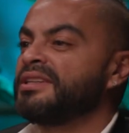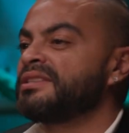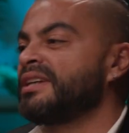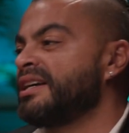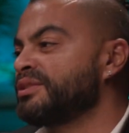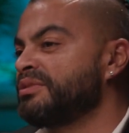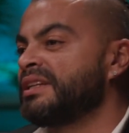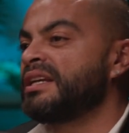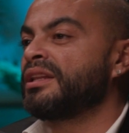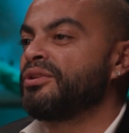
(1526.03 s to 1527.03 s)
These guys
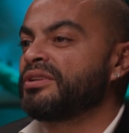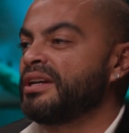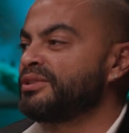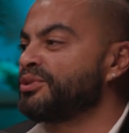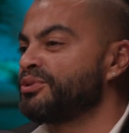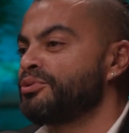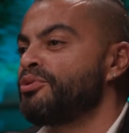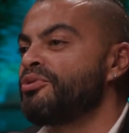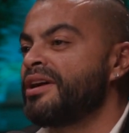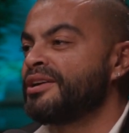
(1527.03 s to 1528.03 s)
will not look at you.
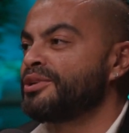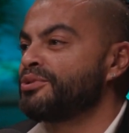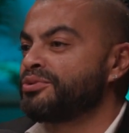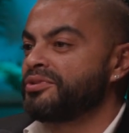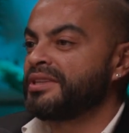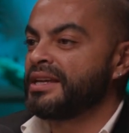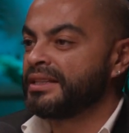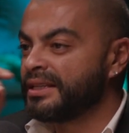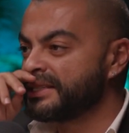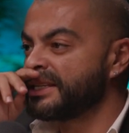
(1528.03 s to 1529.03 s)
Who are you to
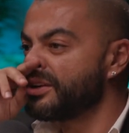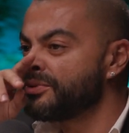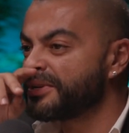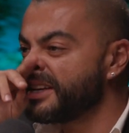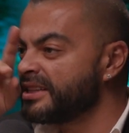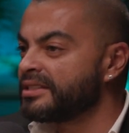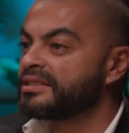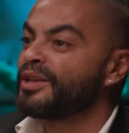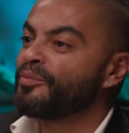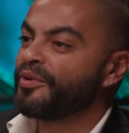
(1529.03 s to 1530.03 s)
take this? Are you crazy?
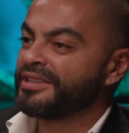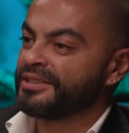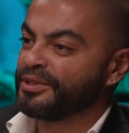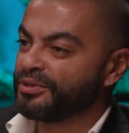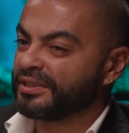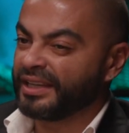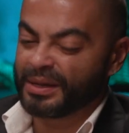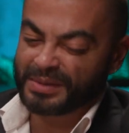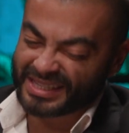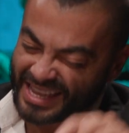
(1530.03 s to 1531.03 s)
Stop wasting your
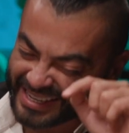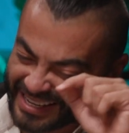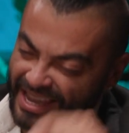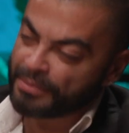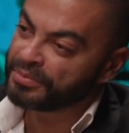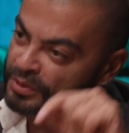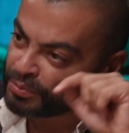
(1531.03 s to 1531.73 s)
time. And I kept